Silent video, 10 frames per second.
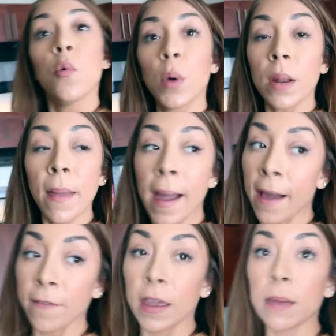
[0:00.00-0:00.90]
what I'm
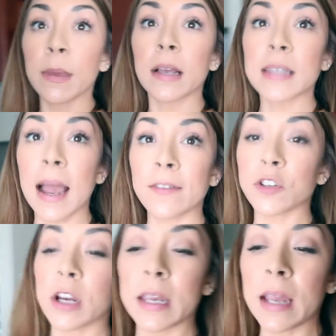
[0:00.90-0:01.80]
having because
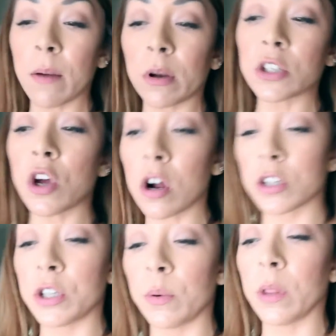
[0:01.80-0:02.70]
after I eat, I want to
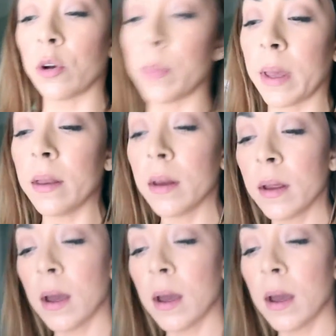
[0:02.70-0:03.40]
talk to you a little bit